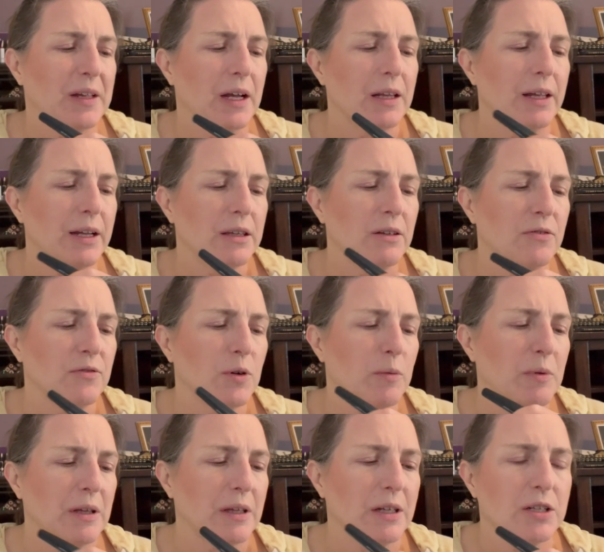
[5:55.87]
I like the
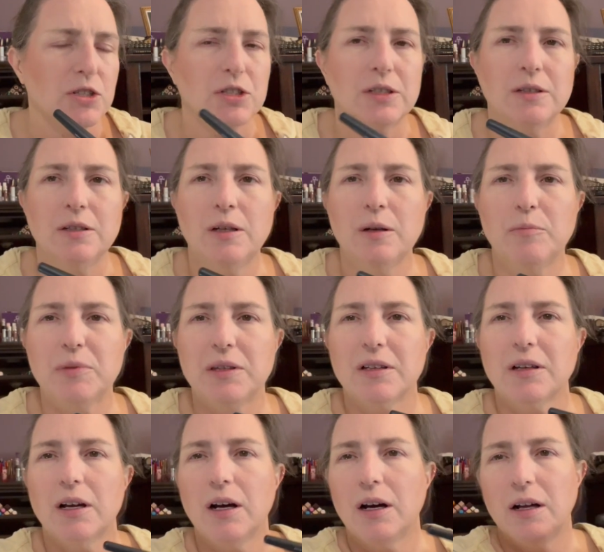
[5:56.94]
formulation, but the
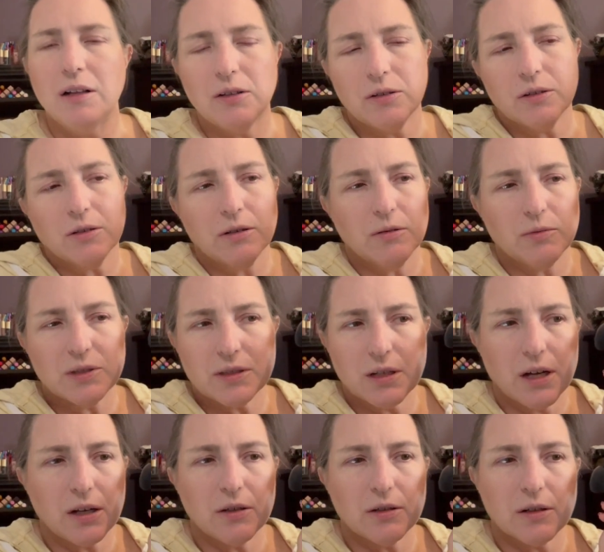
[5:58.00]
color was
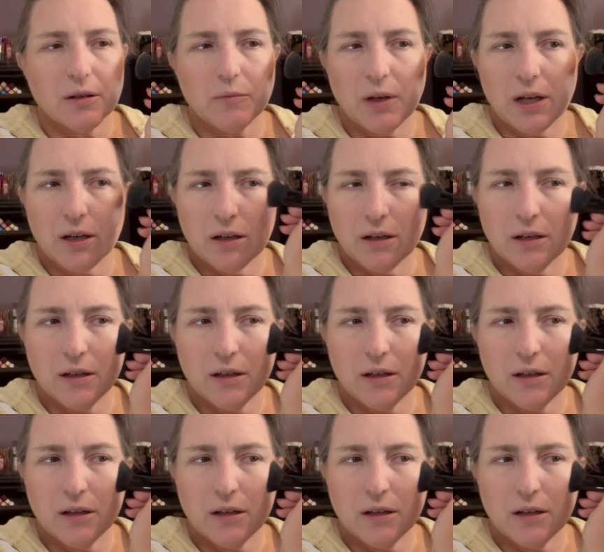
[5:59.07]
not good on me.